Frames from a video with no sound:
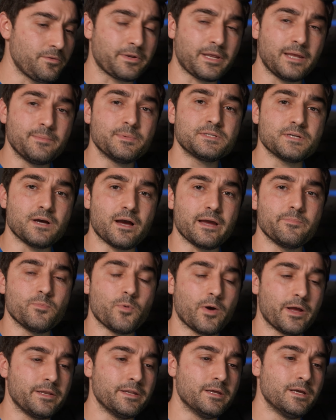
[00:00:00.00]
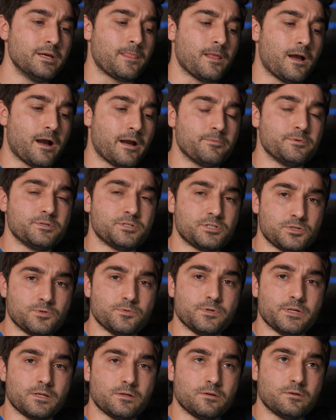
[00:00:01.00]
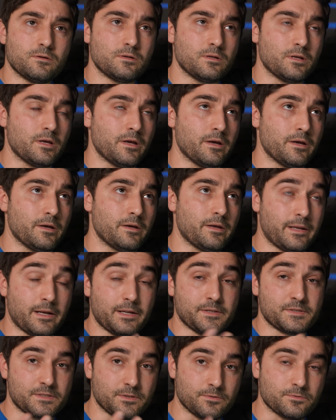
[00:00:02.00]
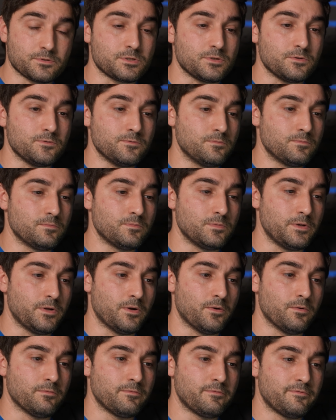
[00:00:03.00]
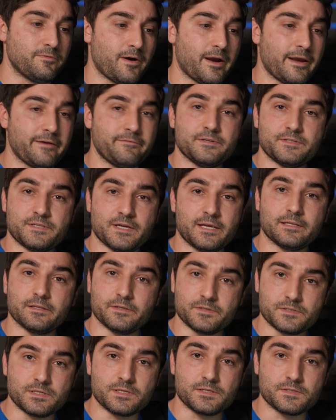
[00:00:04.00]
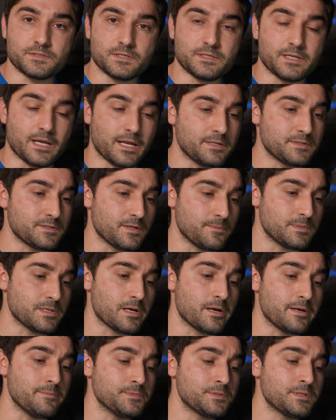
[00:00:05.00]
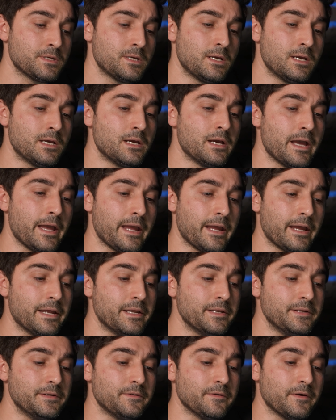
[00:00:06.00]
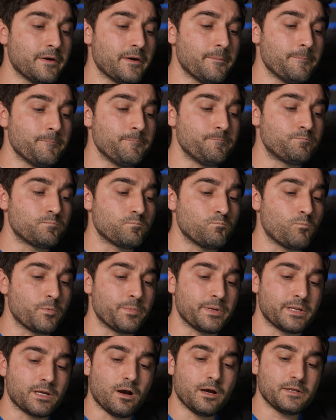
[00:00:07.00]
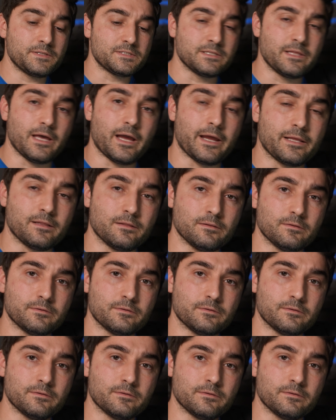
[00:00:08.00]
There came a time when I was shooting, and I still shoot, 5 to 10 listings a day sometimes, and when we got to that